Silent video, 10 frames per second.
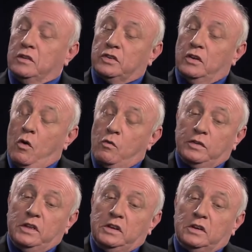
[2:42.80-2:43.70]
So,
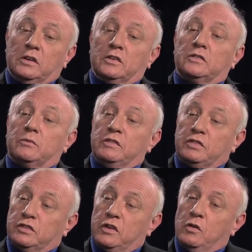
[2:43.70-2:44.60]
over the years, we've
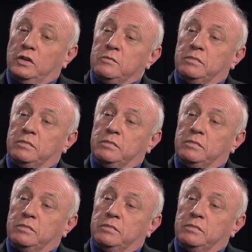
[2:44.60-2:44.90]
slowly